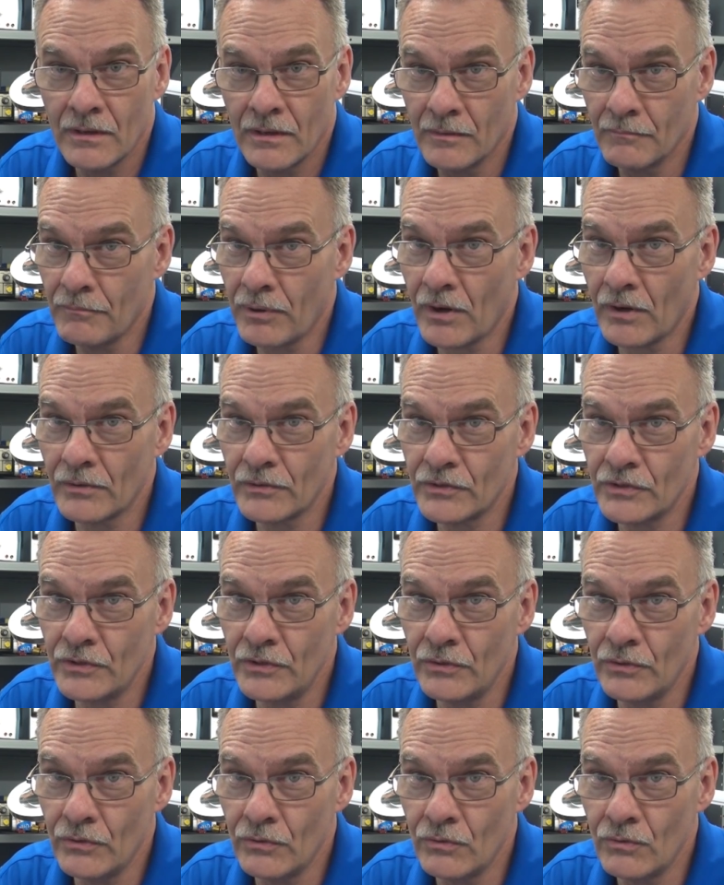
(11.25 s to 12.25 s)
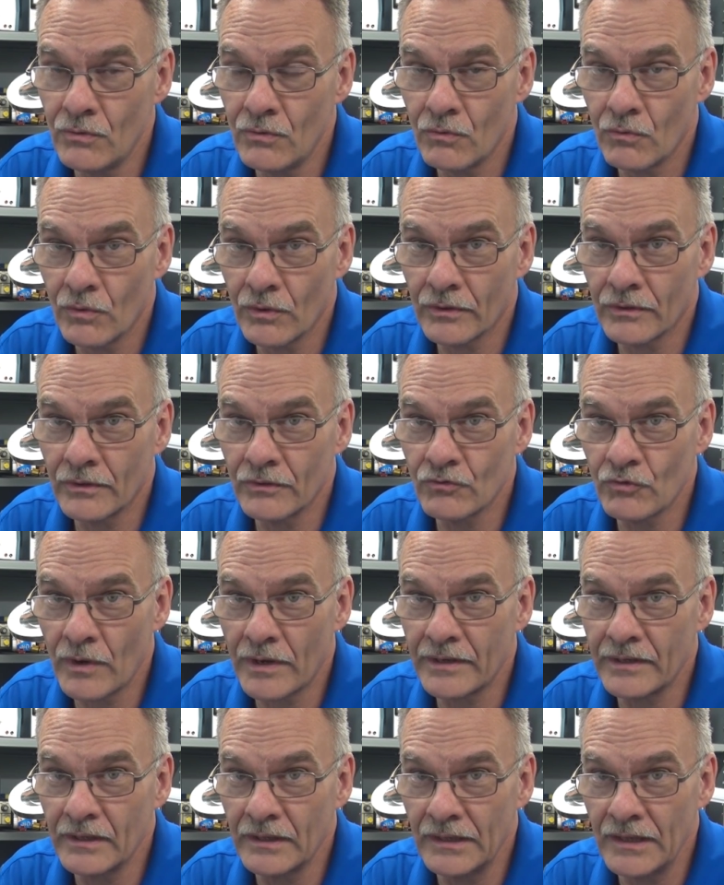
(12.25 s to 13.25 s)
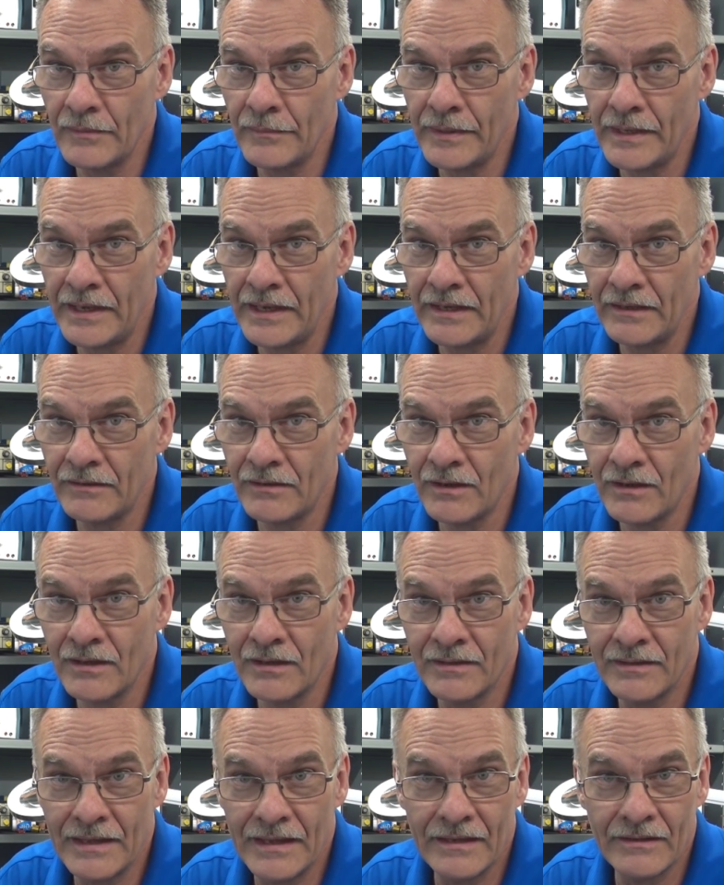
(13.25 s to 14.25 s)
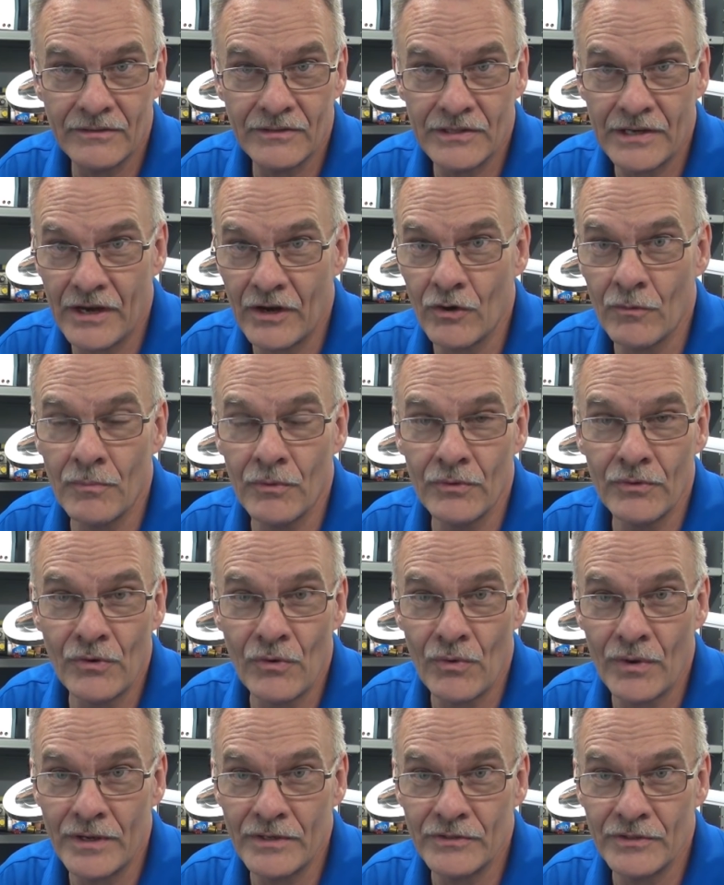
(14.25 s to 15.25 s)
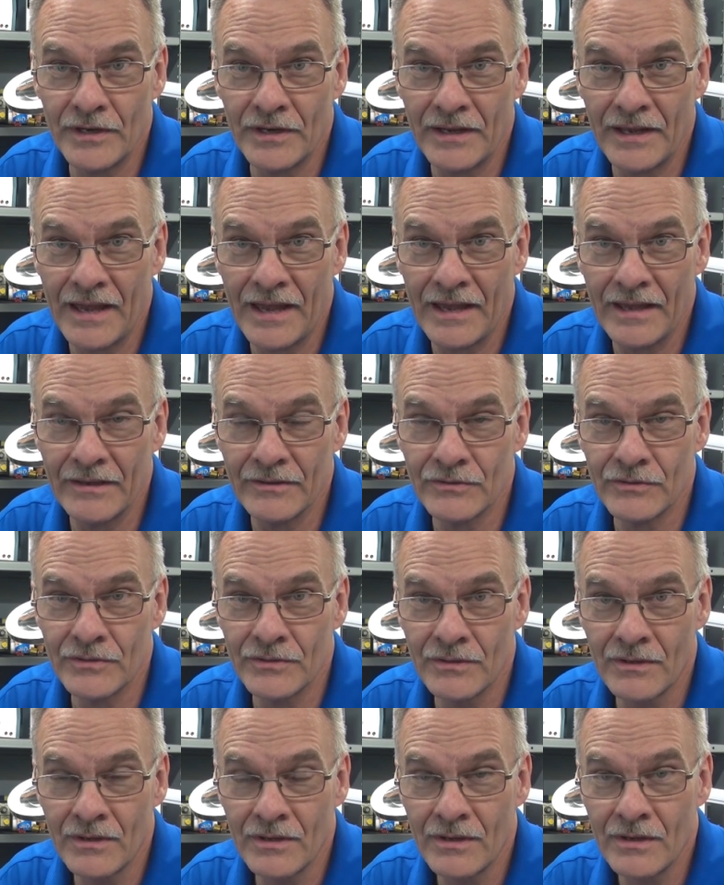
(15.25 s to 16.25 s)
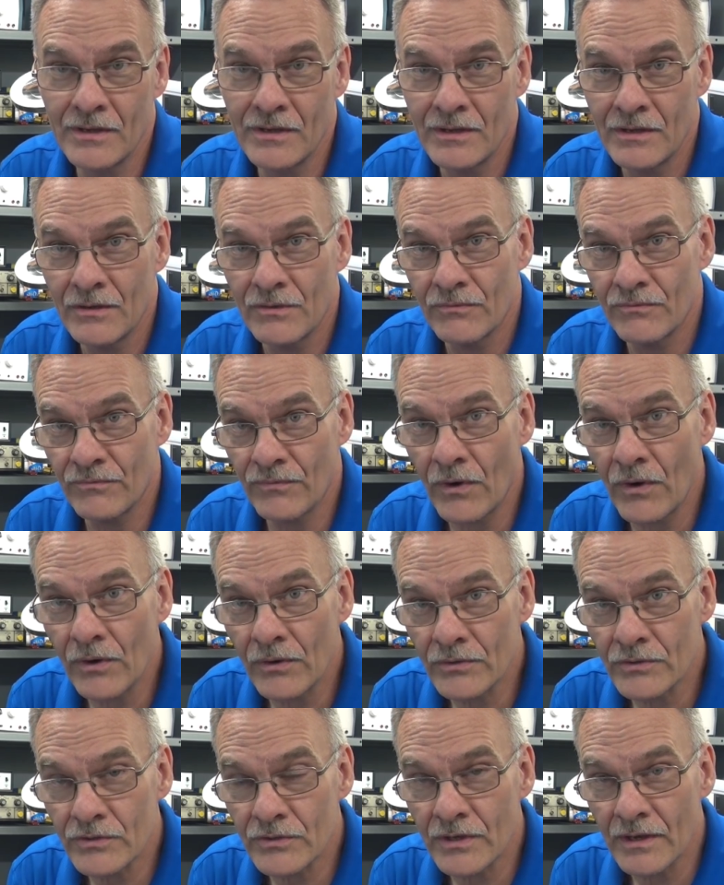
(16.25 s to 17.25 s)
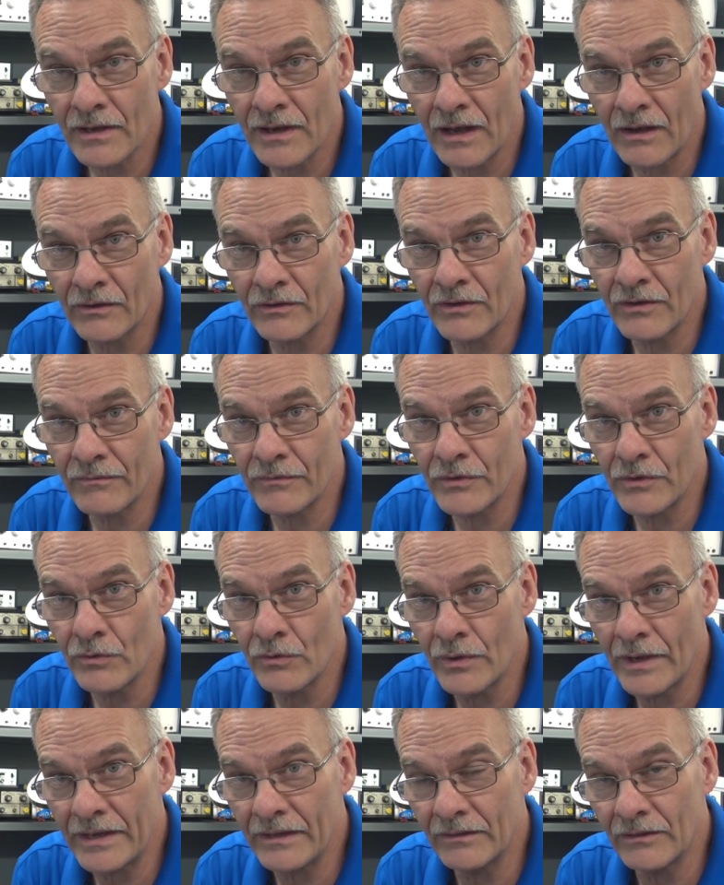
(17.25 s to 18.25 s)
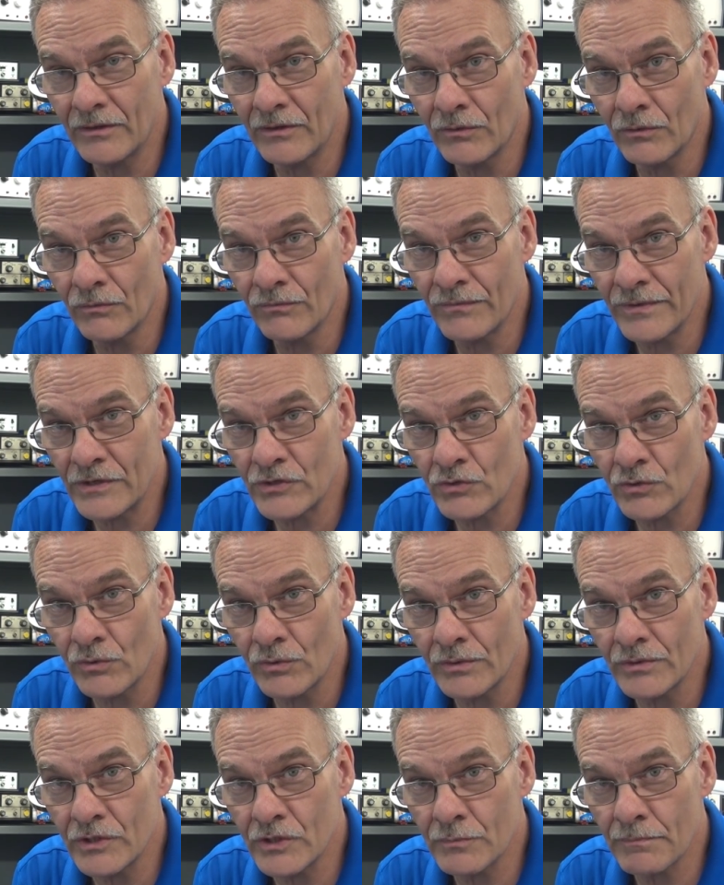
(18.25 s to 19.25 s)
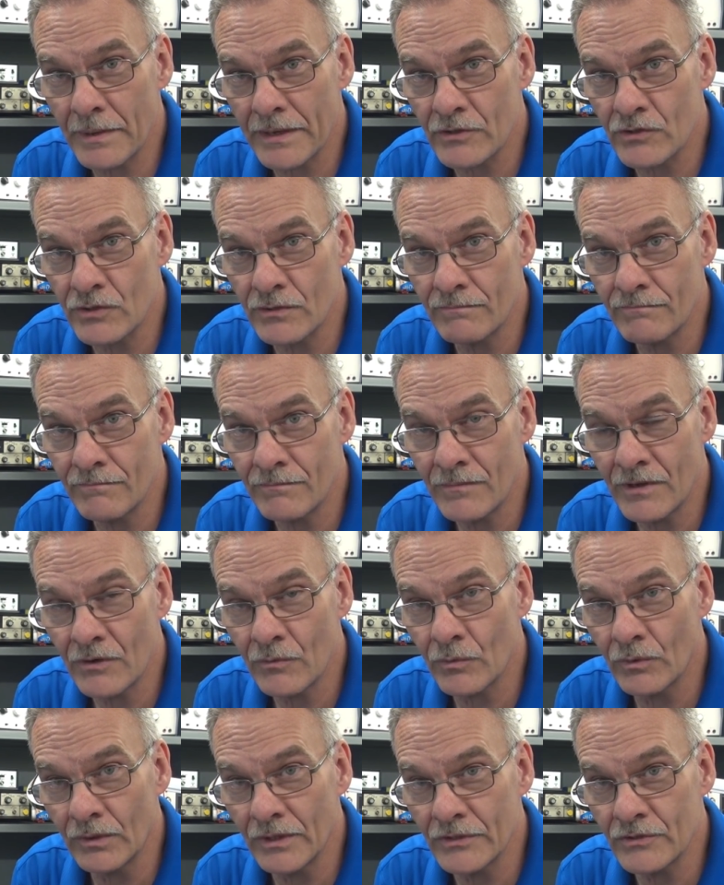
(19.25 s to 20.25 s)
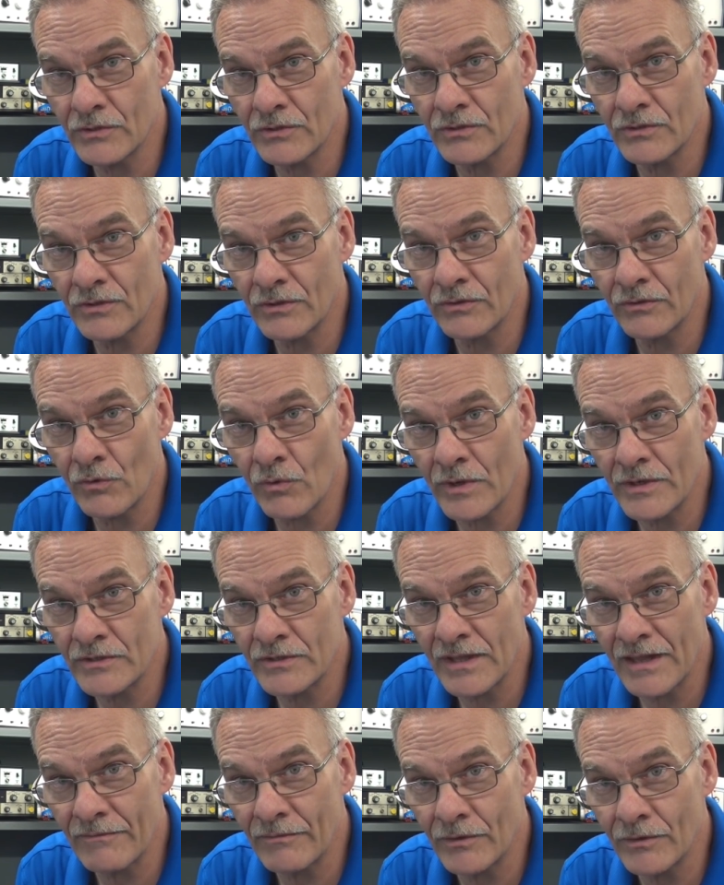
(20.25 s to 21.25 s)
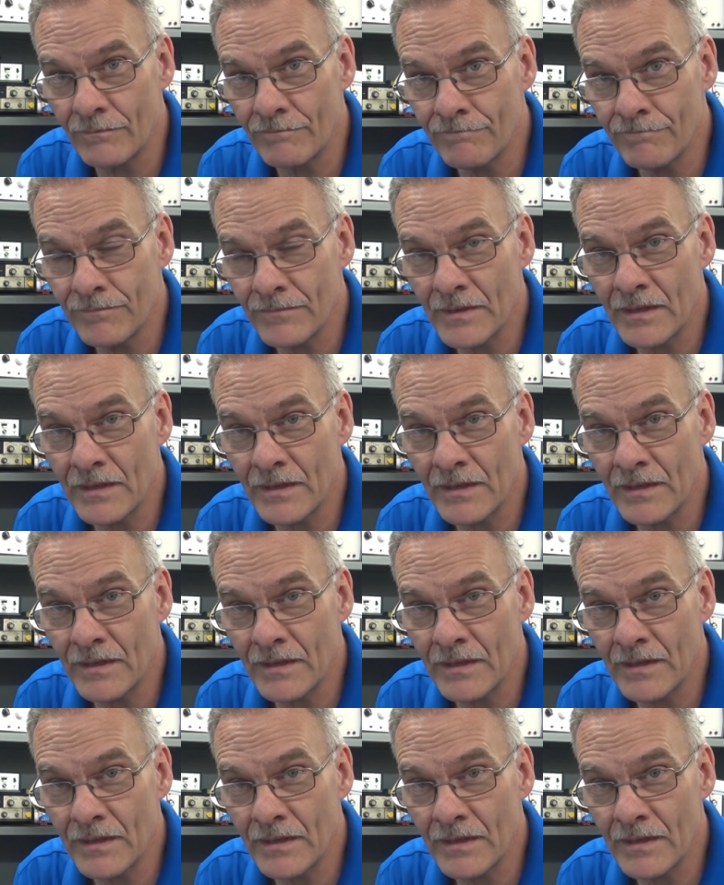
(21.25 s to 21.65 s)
In part 2, we're going to try to eliminate that terrible noise that it has. First, I'll give you a little visual inspection and we'll listen to the noise level,